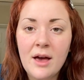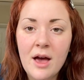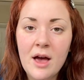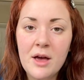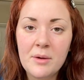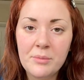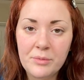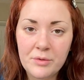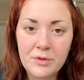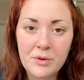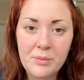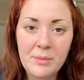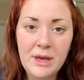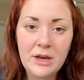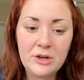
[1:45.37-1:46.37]

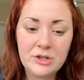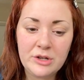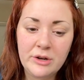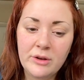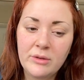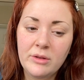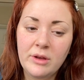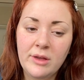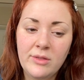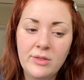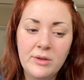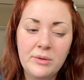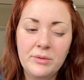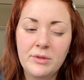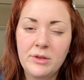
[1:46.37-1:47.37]
So make sure you look at
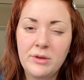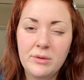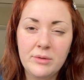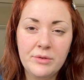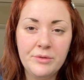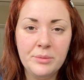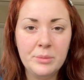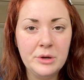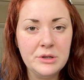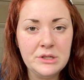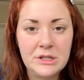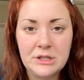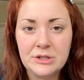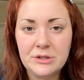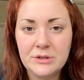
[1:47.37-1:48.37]
those cues from your
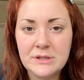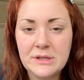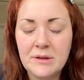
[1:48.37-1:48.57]
teachers,